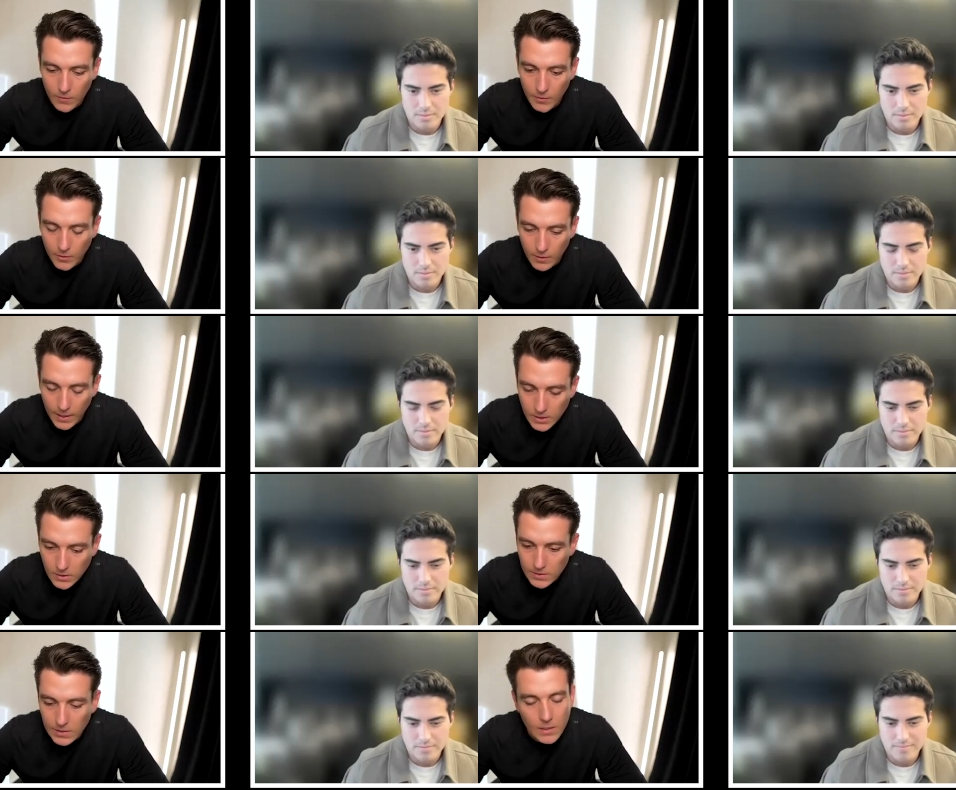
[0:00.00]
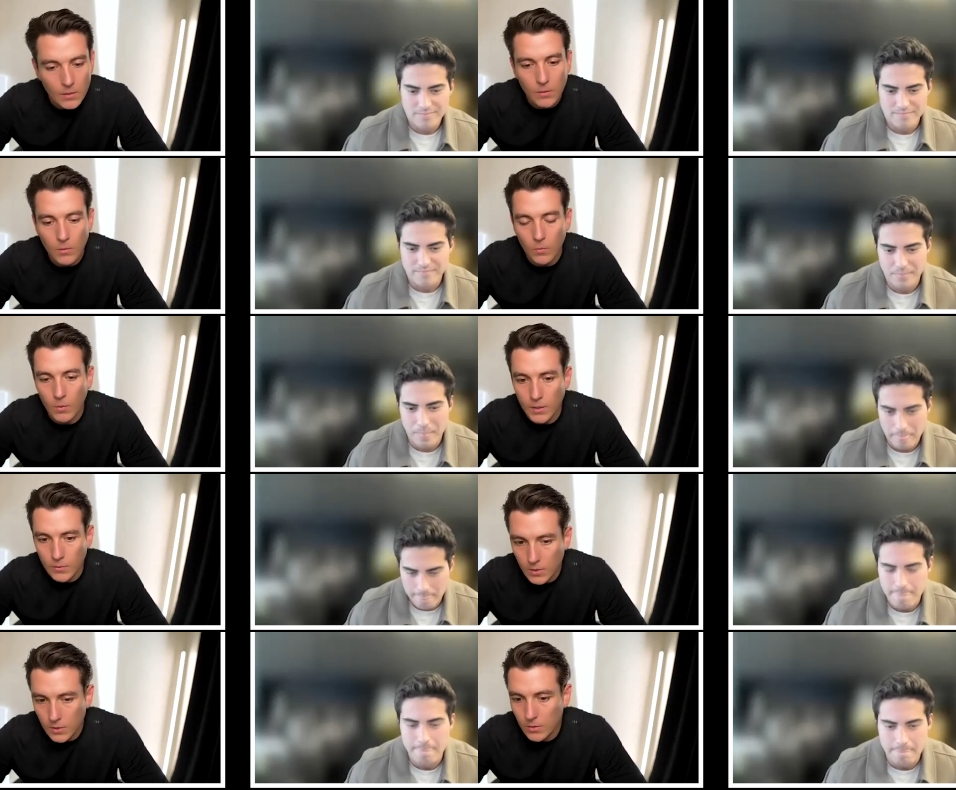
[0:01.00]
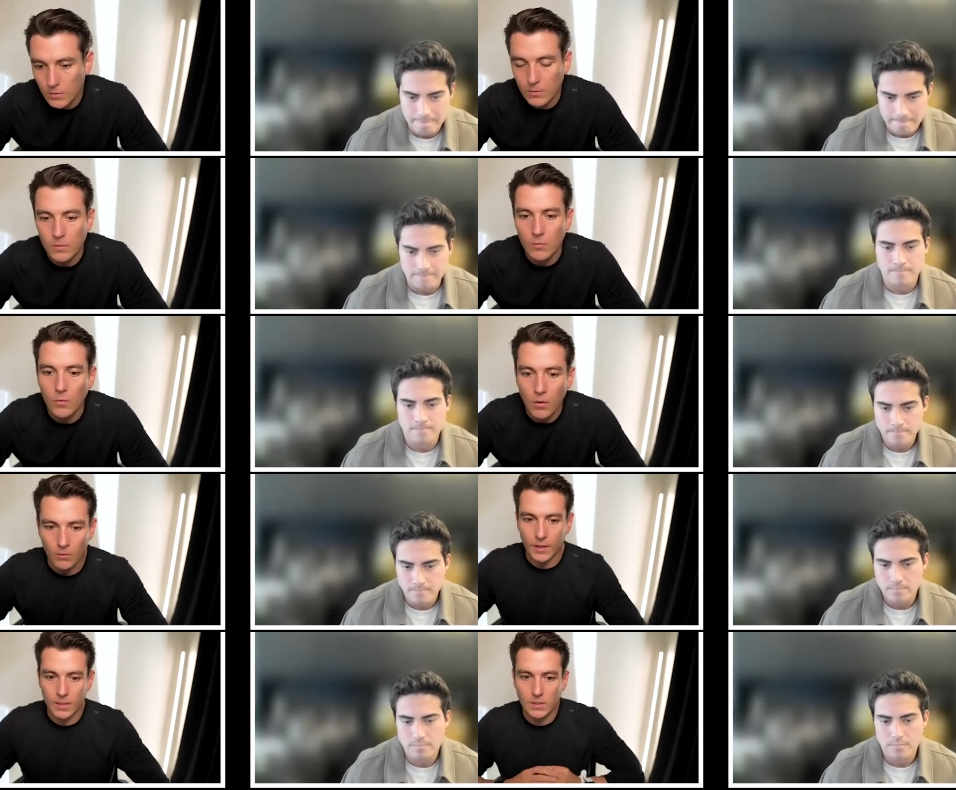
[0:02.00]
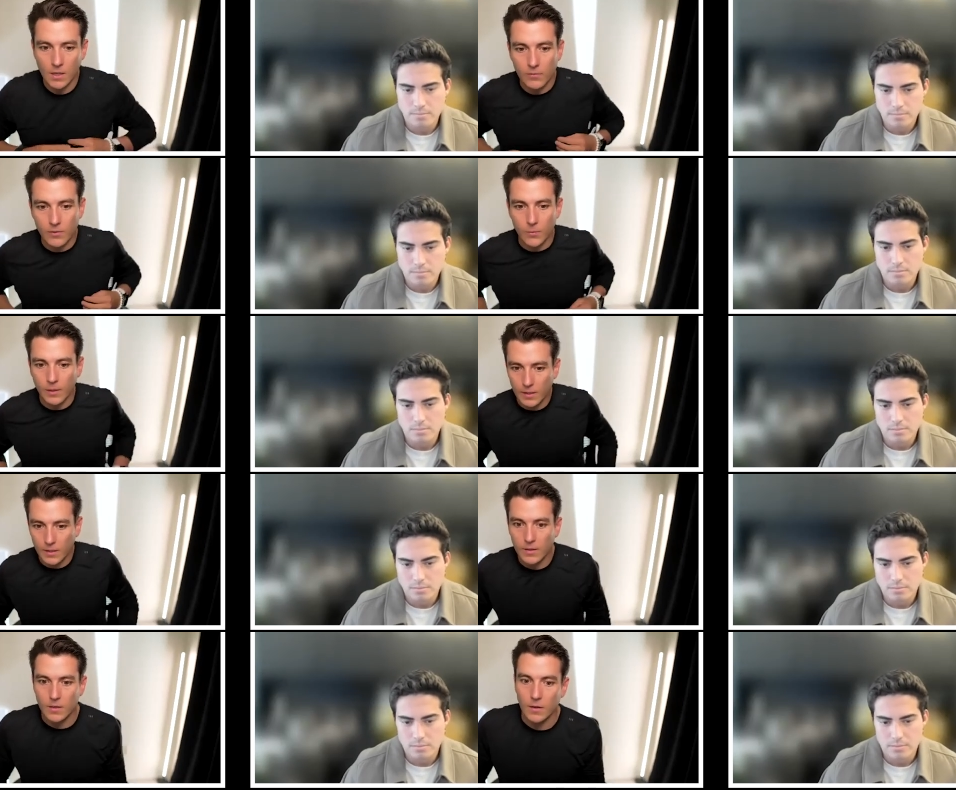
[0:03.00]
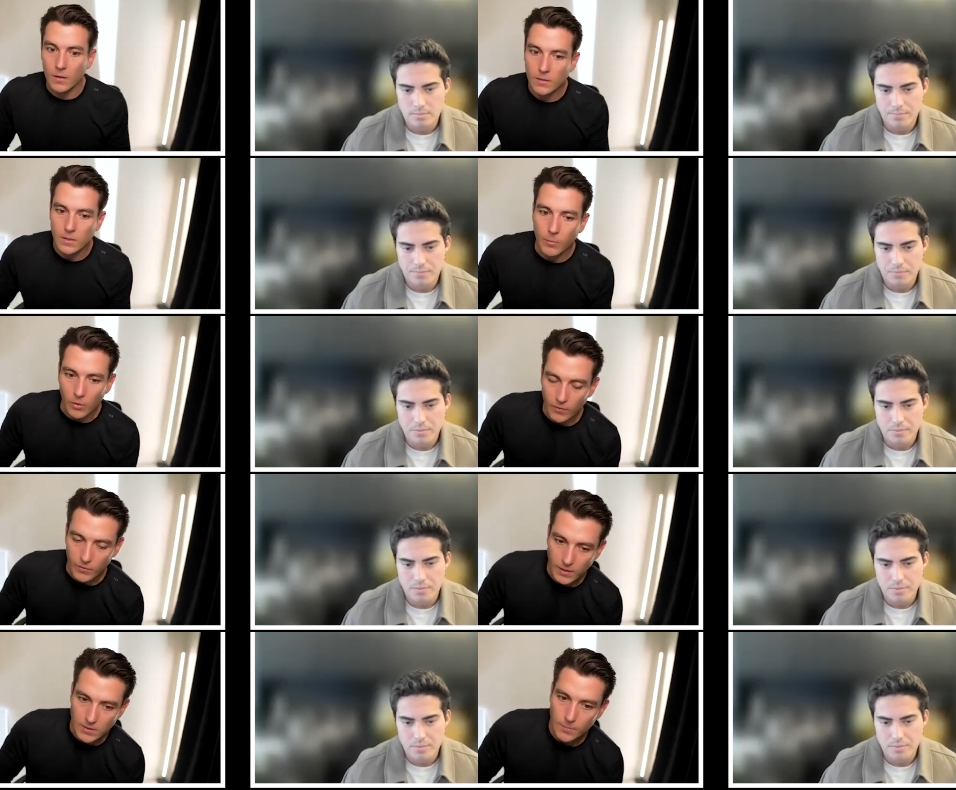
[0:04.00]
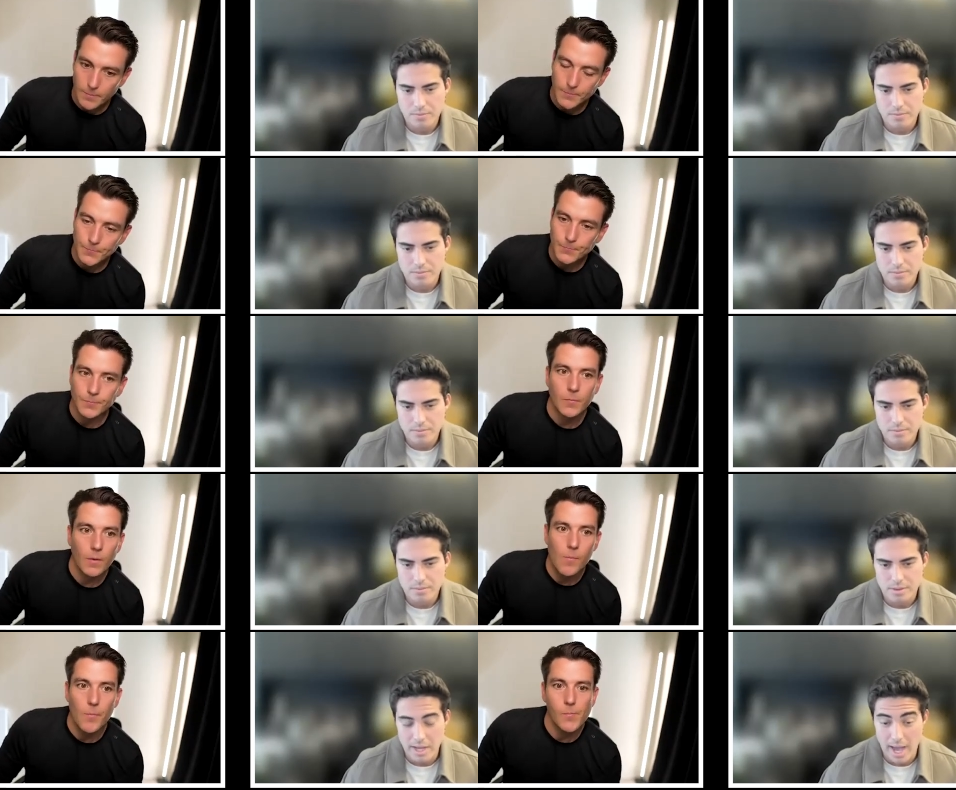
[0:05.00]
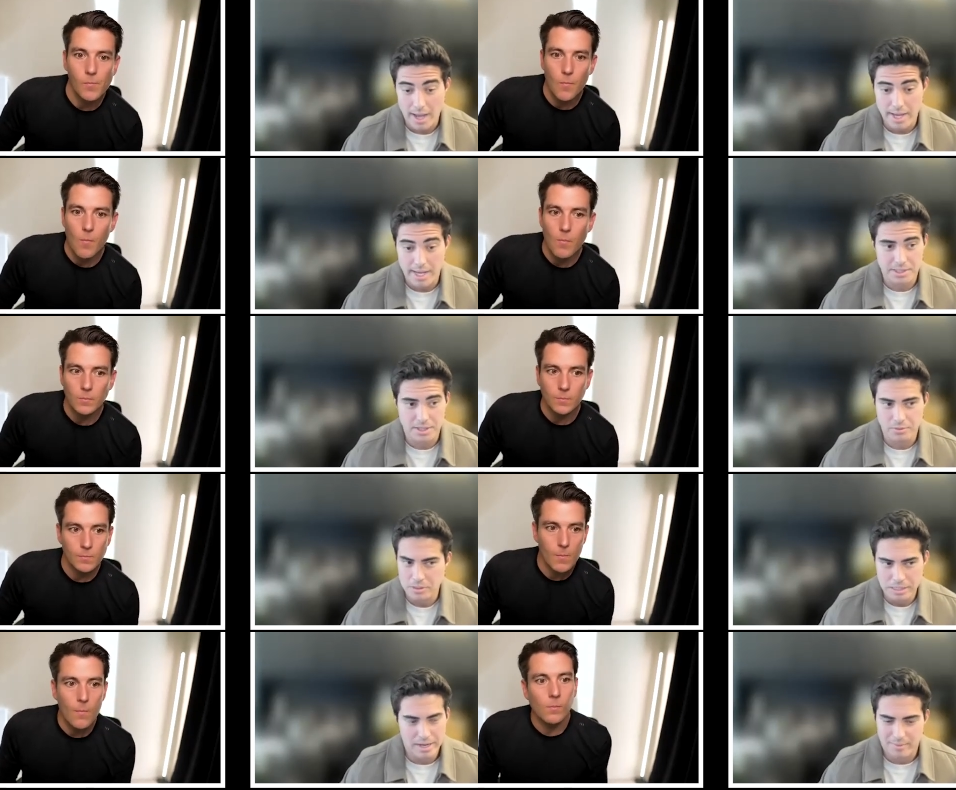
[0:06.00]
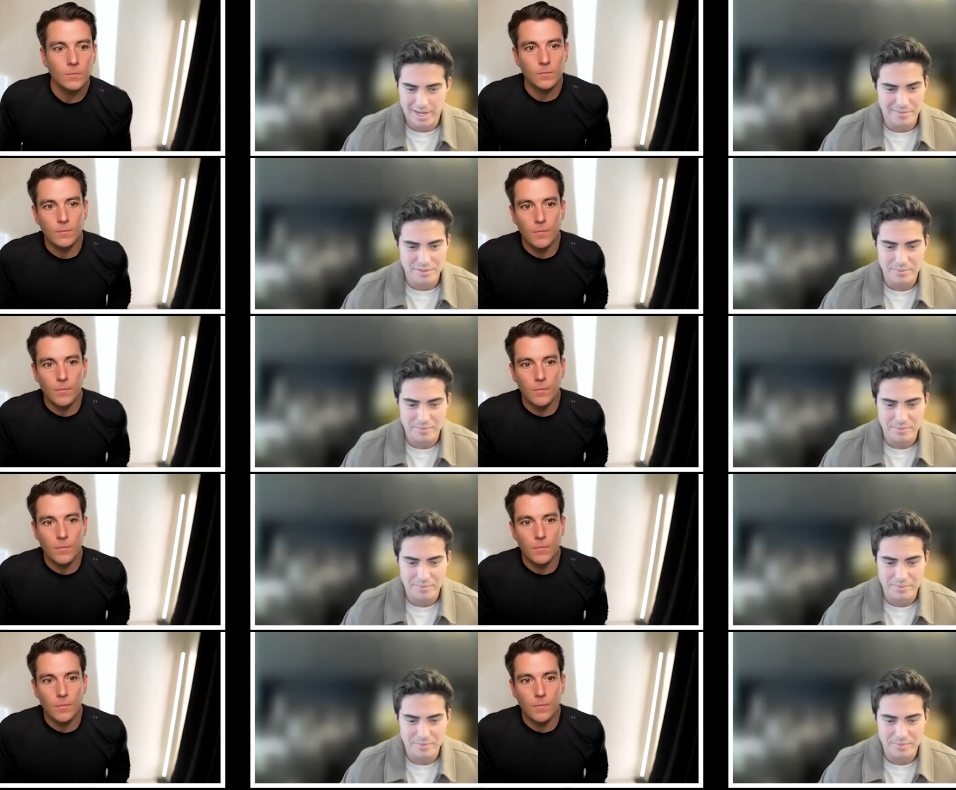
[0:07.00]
Speaker 1: your agency, what you do, all that good stuff, and then we can get into to more fun things.
Speaker 2: Yeah, yeah. So my name is